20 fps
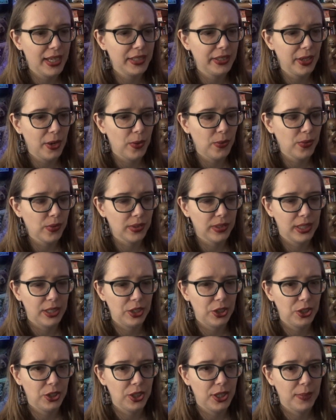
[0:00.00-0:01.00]
his own
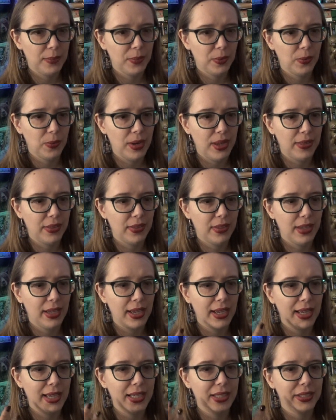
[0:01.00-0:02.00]
relationship with
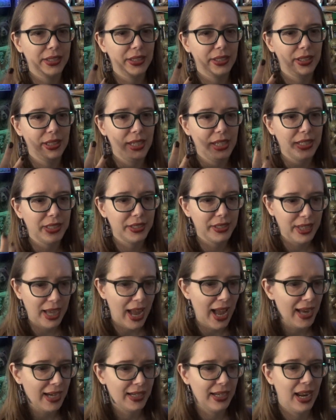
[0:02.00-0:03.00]
his
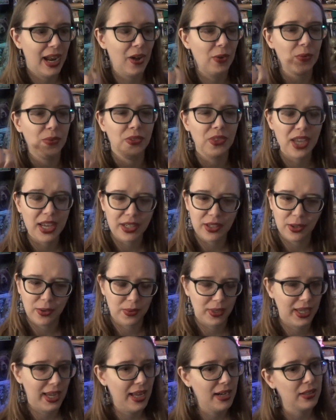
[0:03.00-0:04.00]
dad and how they
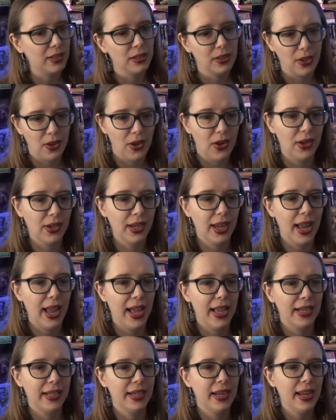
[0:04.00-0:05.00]
don't get along
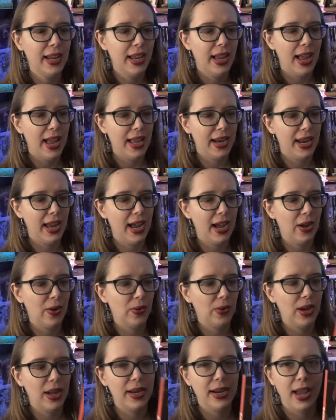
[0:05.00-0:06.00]
and
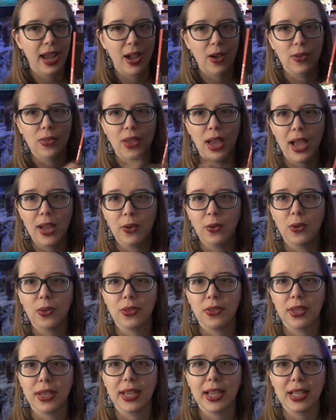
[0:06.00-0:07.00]
how that whole
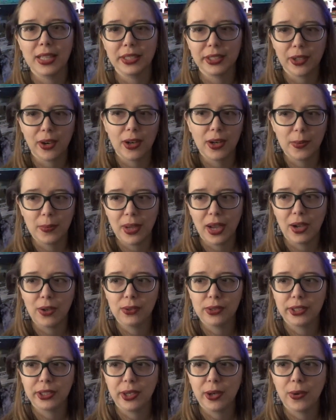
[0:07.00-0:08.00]
thing has gone
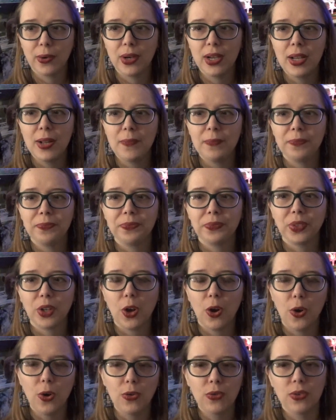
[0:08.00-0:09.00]
about. So
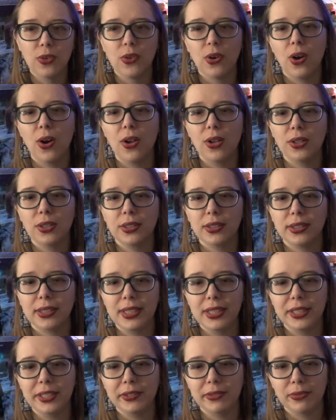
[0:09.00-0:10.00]
overall,
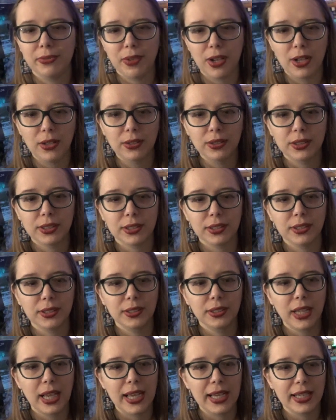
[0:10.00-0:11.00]
this felt
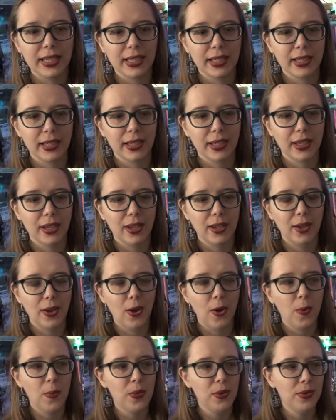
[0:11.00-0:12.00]
like
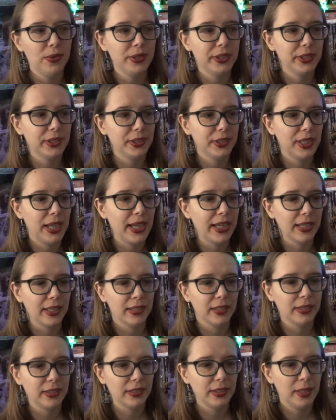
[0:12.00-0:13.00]
almost like a
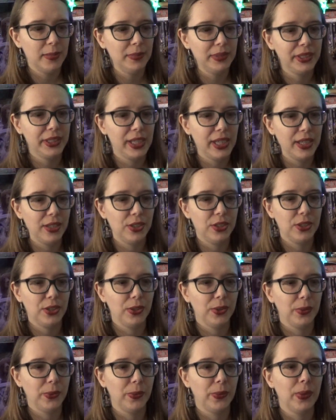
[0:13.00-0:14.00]
glimpse
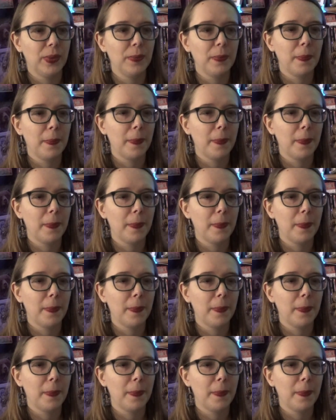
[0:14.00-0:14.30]
into